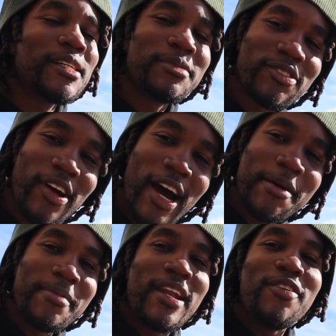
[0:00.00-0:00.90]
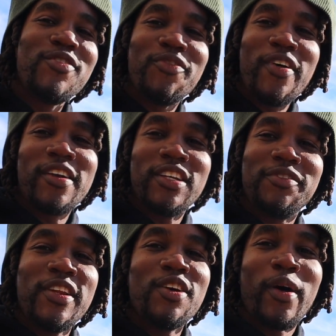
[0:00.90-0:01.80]
subscribe, and if you found this
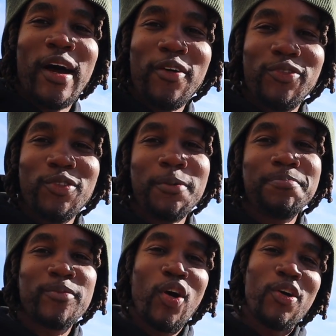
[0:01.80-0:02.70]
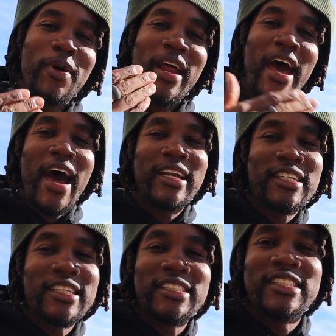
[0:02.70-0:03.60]
video helpful or you want to add
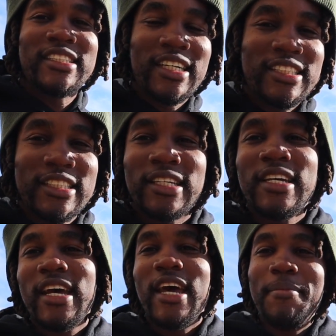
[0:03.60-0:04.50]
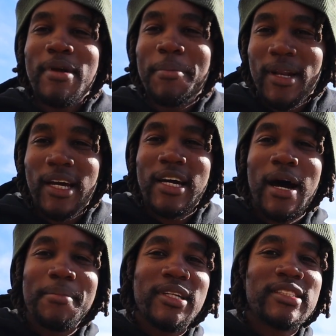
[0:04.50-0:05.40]
to this discussion, hit me up in the
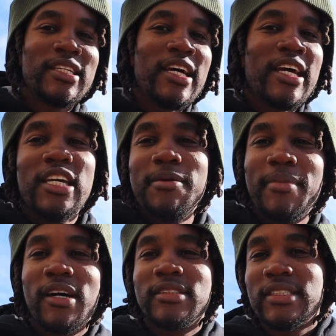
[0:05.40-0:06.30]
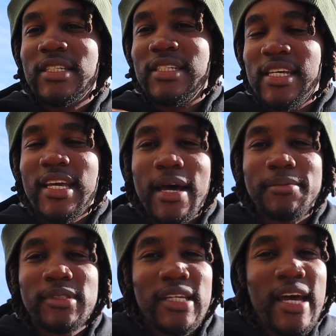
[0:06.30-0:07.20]
comments, emails,
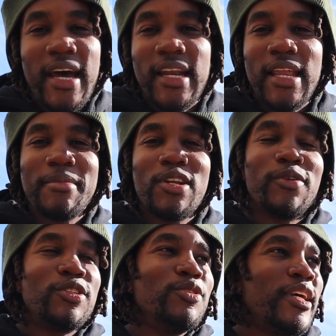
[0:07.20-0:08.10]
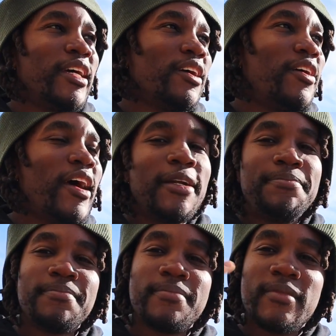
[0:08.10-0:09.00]
DMs, and let me know what you think, all right?
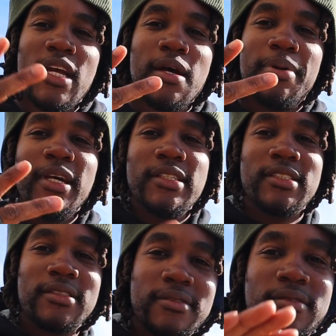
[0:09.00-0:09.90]
Peace.